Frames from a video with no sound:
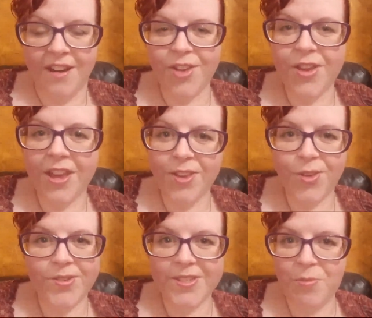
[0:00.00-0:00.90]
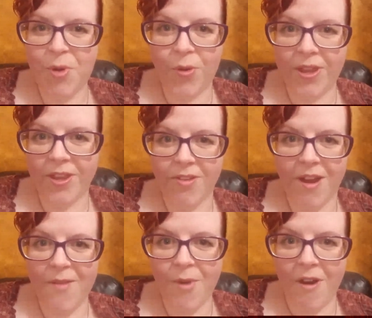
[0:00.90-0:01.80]
You get used to poking your
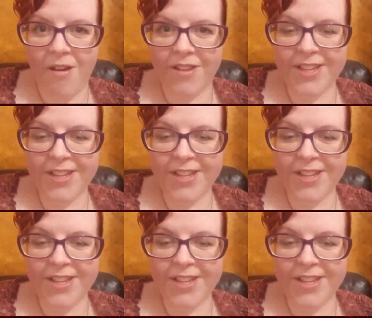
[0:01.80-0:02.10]
eyeball.